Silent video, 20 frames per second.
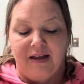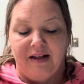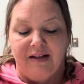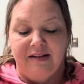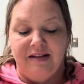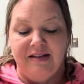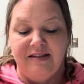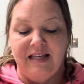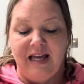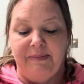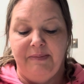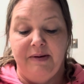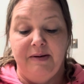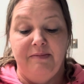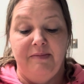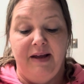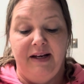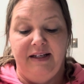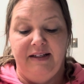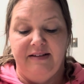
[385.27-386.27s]
This
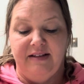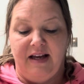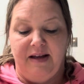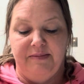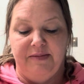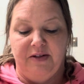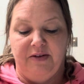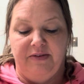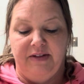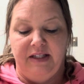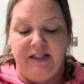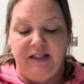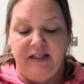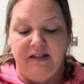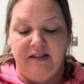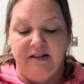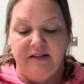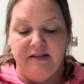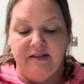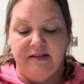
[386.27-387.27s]
happened many times over the
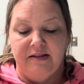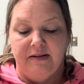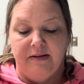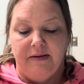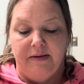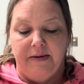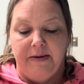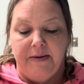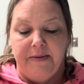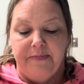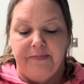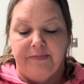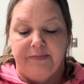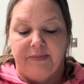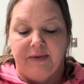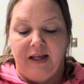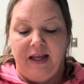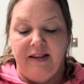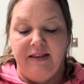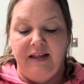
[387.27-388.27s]
years.
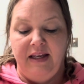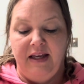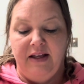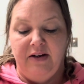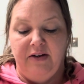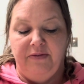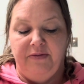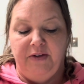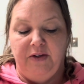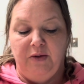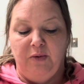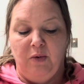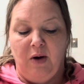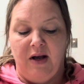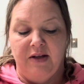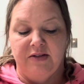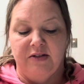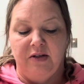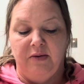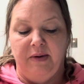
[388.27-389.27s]
In the interview,
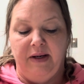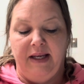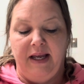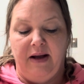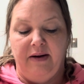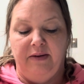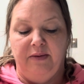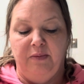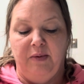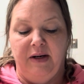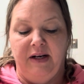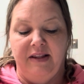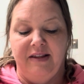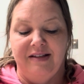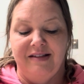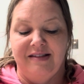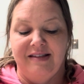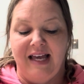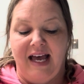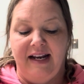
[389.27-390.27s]
Wasser recounted one of the
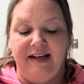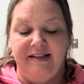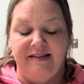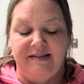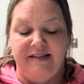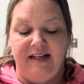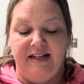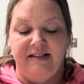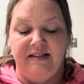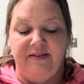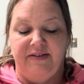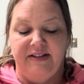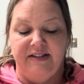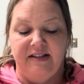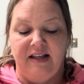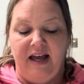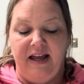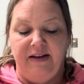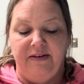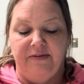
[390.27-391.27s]
saddest days of his
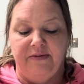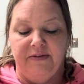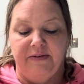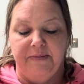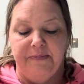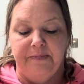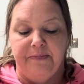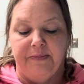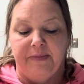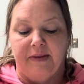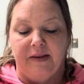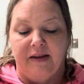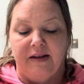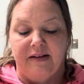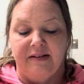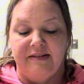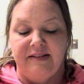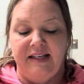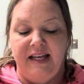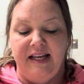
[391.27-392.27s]
life.
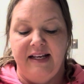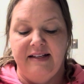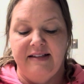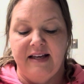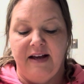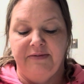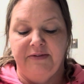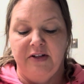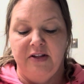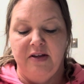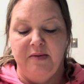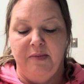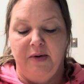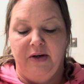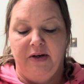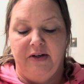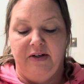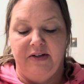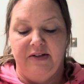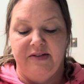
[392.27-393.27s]
Days after the
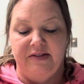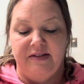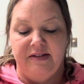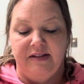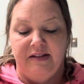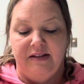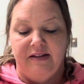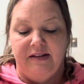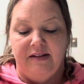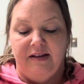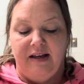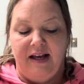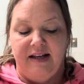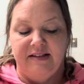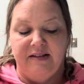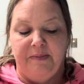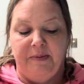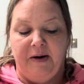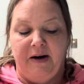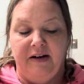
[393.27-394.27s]
murders, as
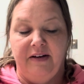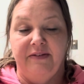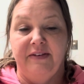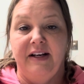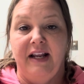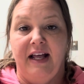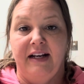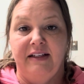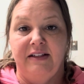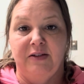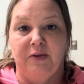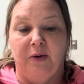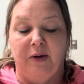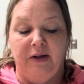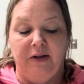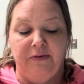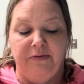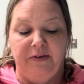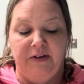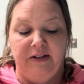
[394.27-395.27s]
a part of an
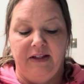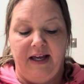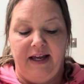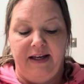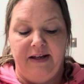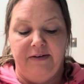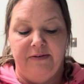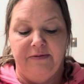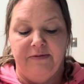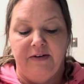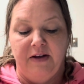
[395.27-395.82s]
editorial for Life,